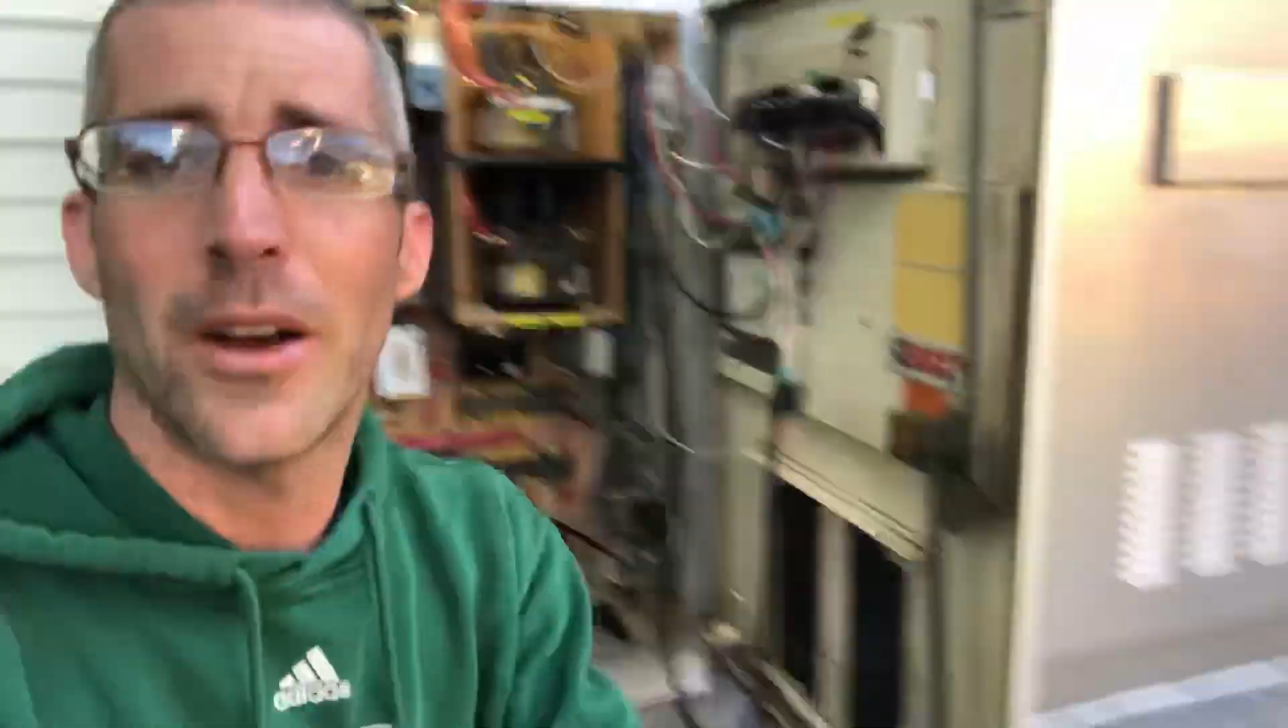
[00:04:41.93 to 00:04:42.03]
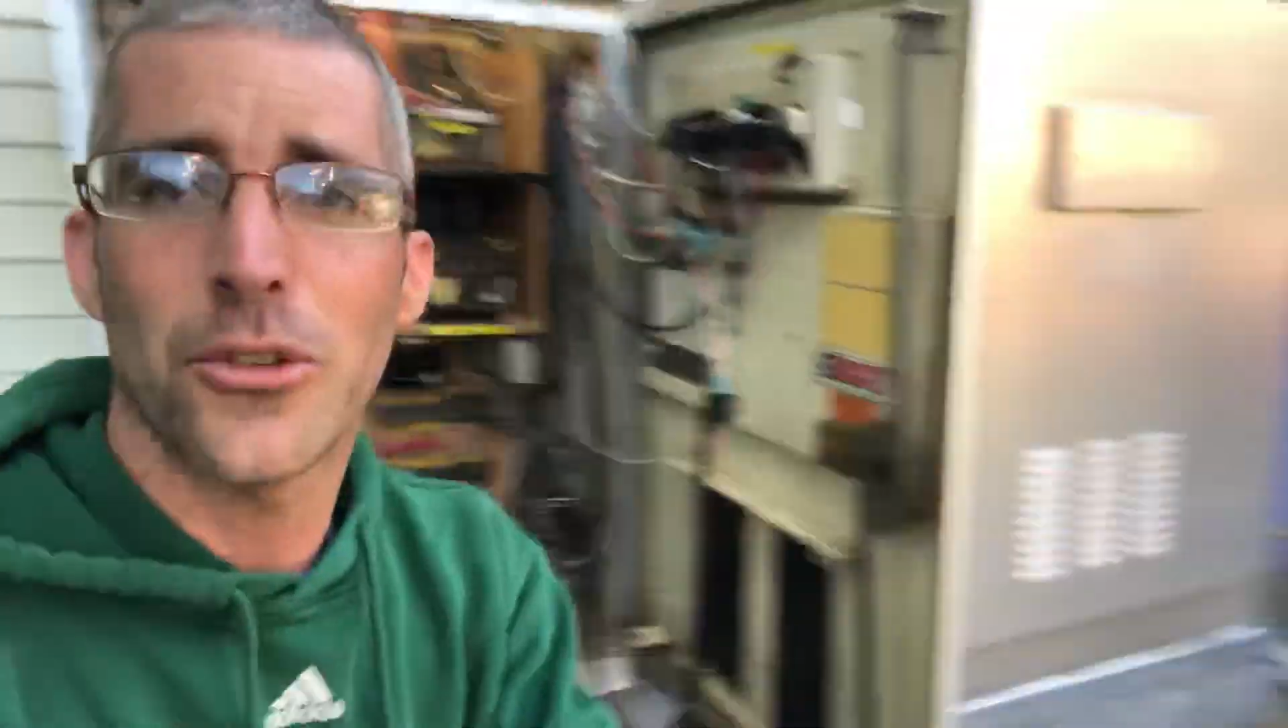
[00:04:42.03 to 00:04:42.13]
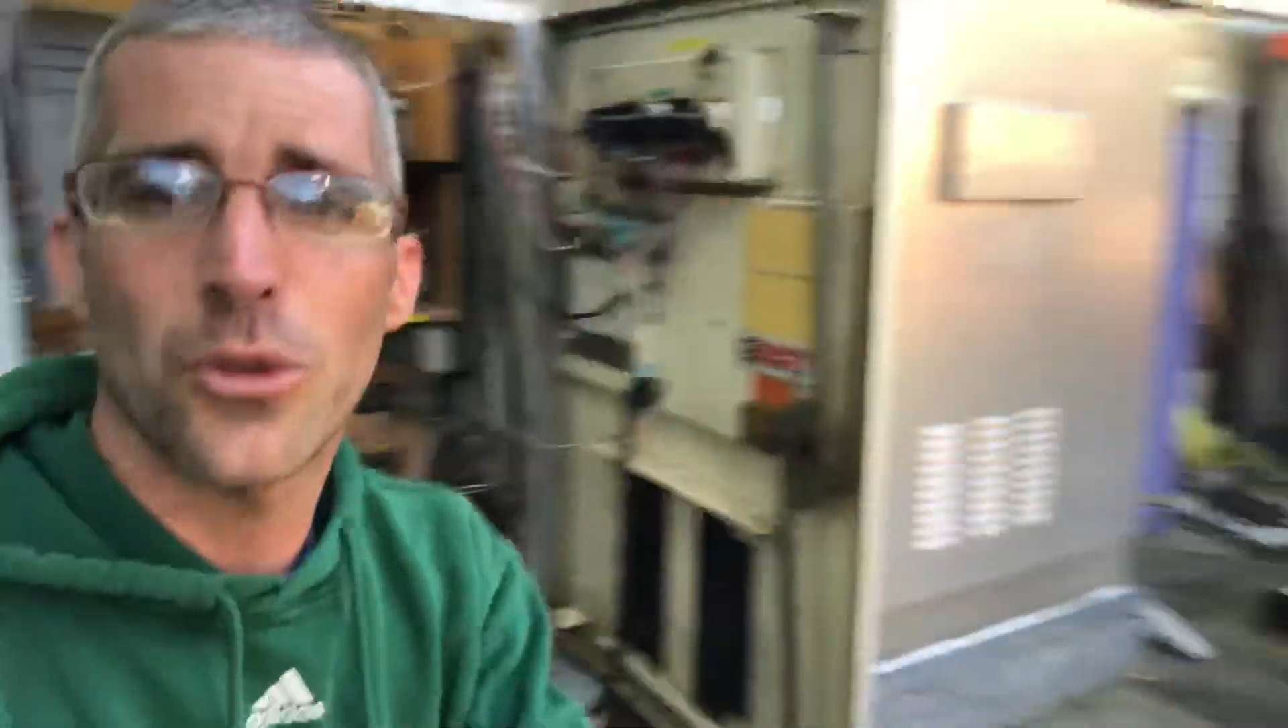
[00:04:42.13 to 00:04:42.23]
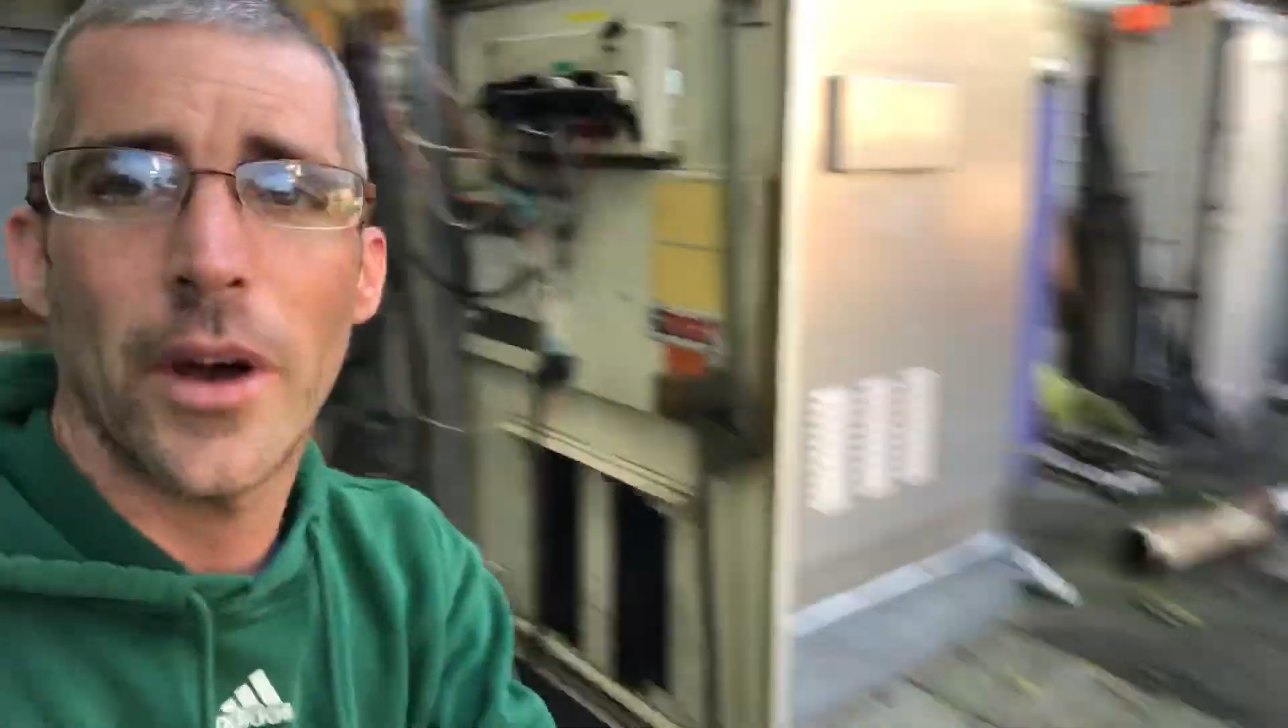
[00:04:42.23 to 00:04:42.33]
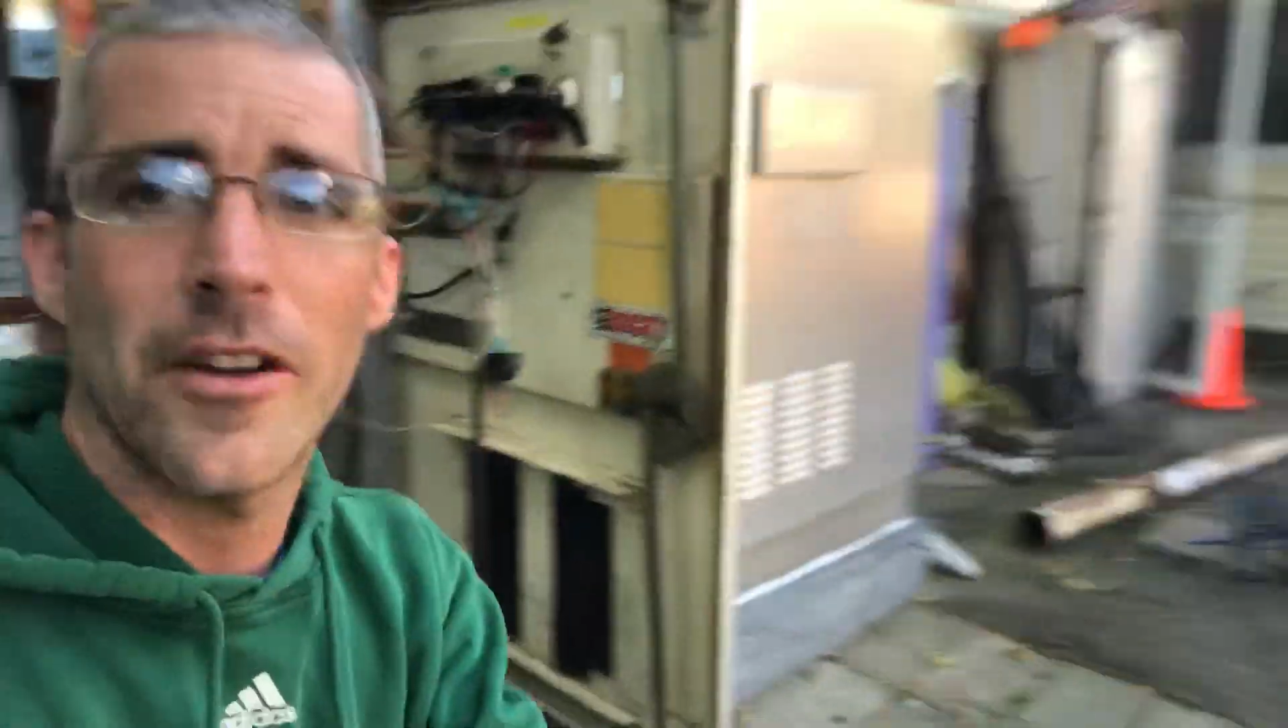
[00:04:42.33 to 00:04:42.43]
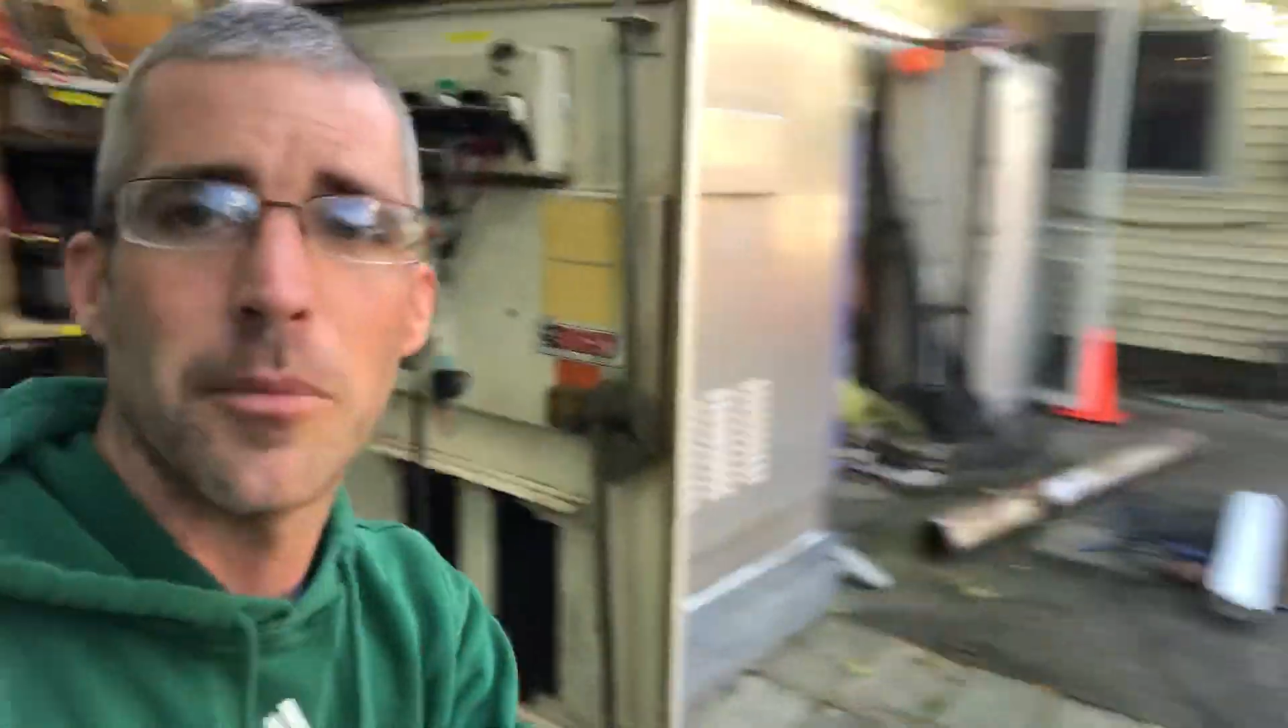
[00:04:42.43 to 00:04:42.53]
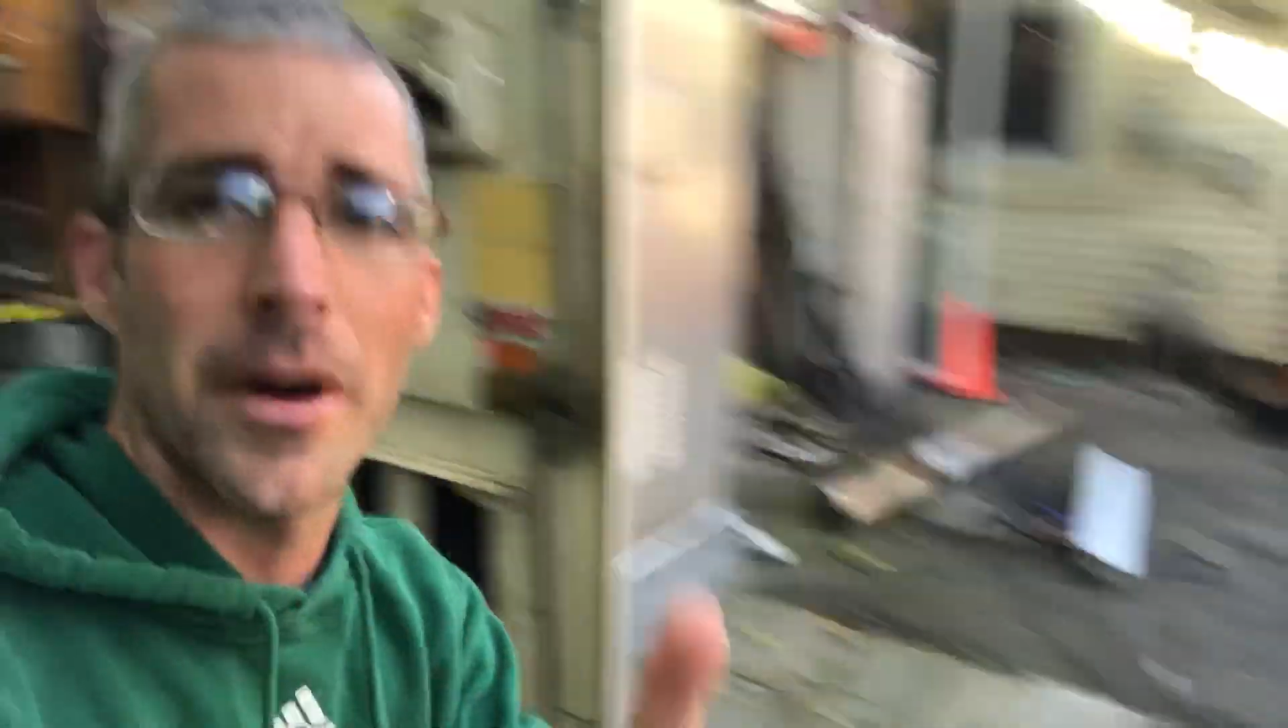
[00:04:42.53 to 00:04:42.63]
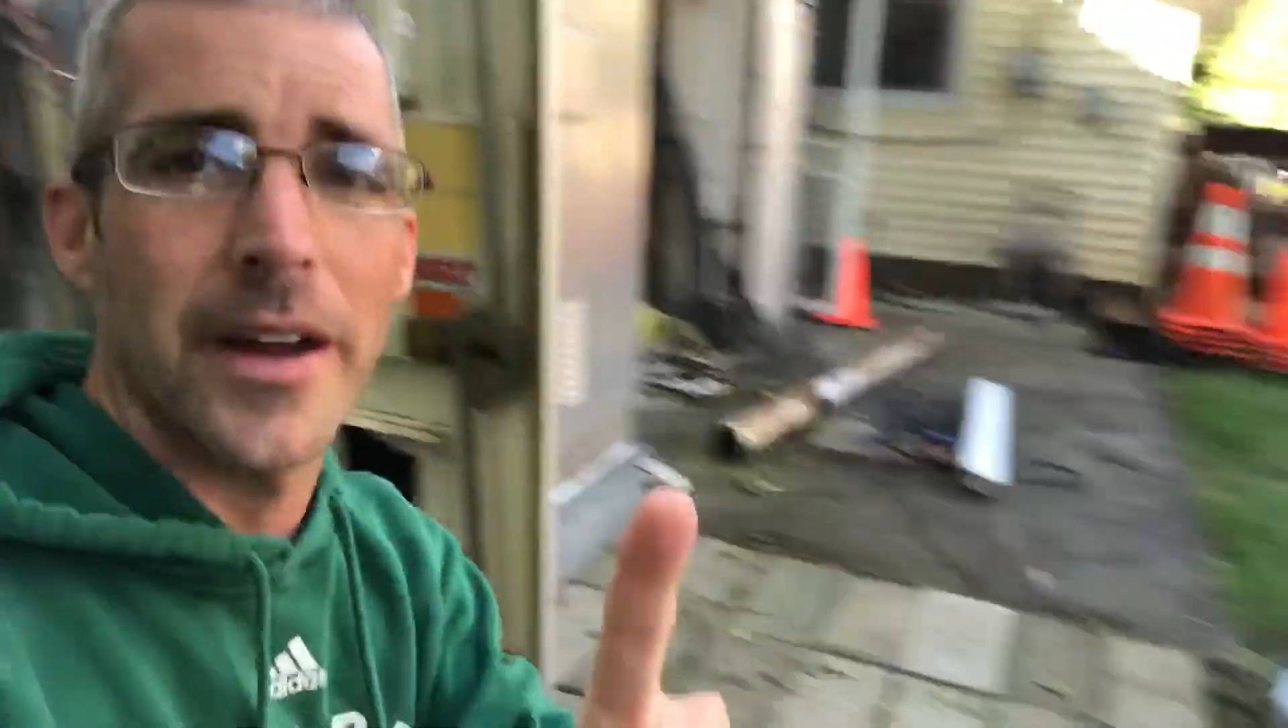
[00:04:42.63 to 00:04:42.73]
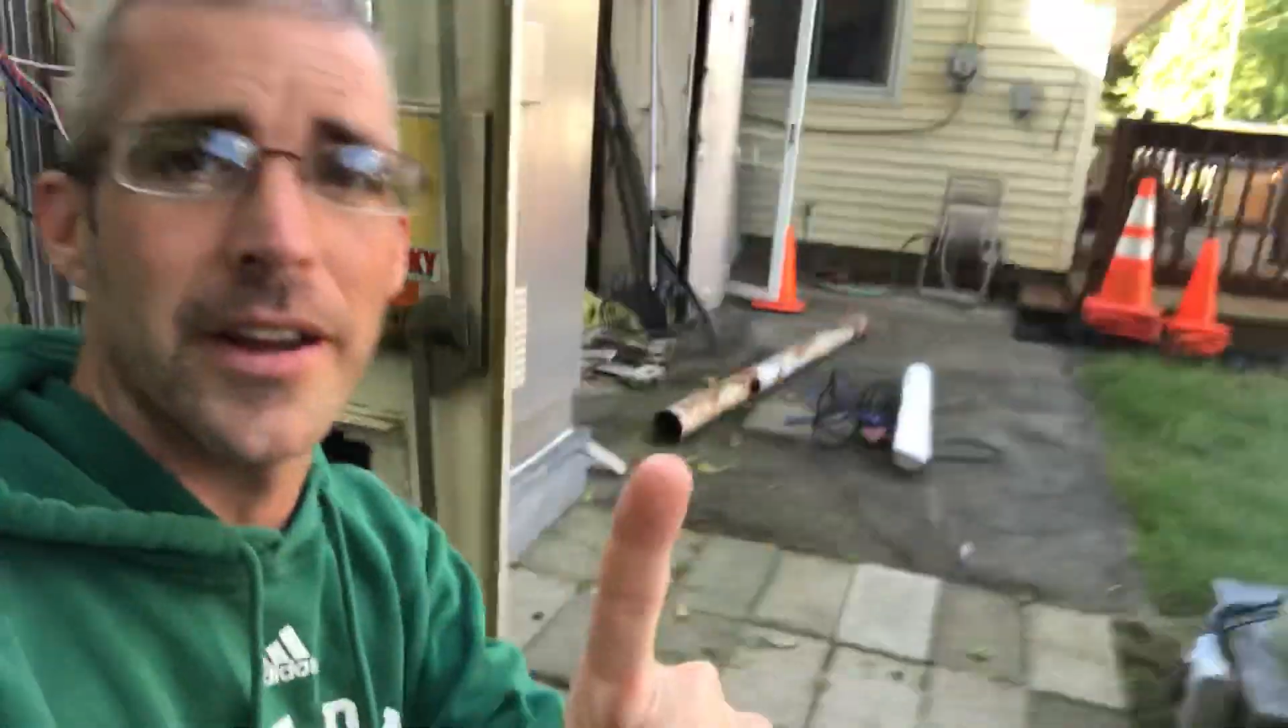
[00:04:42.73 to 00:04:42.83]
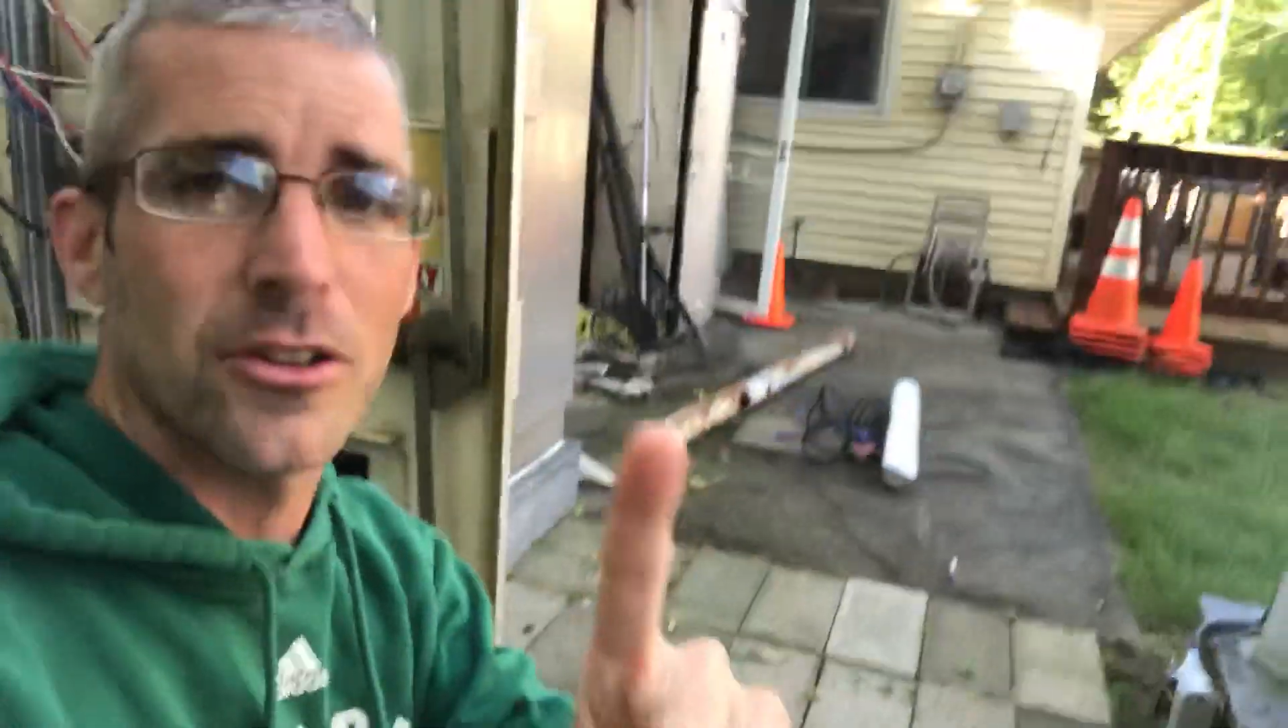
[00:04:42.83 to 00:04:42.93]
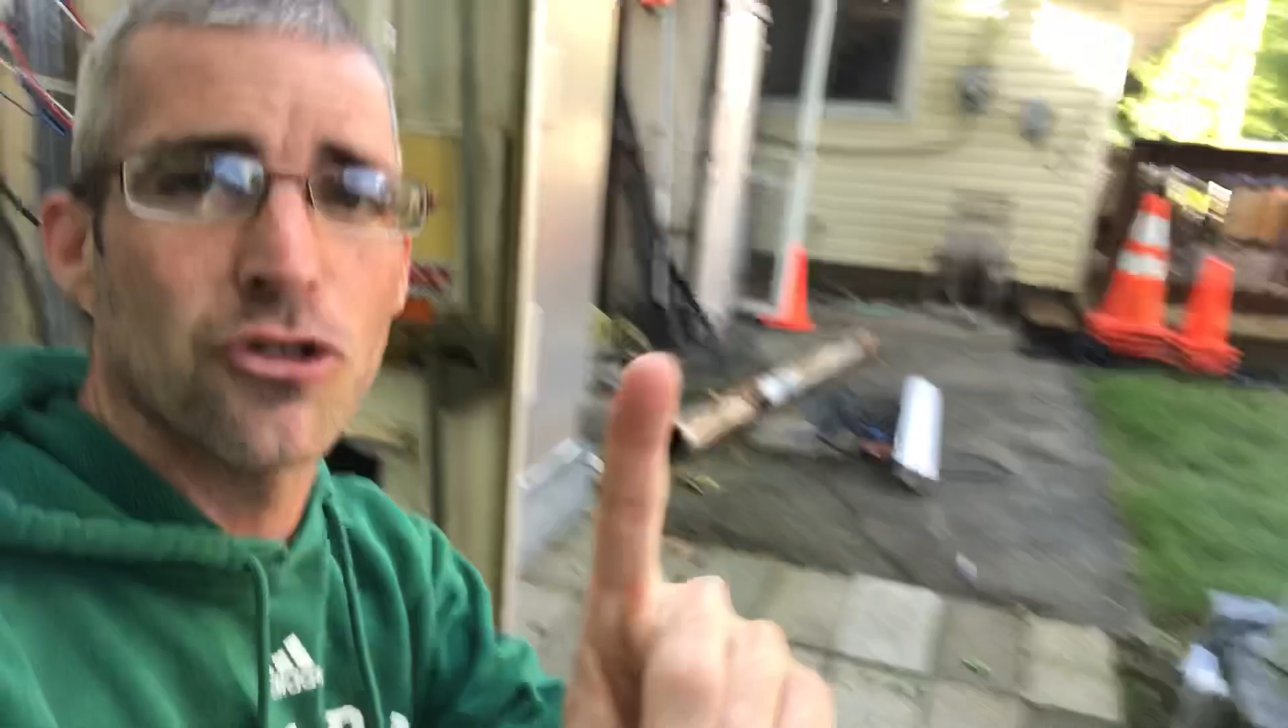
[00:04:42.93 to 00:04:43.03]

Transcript: also have my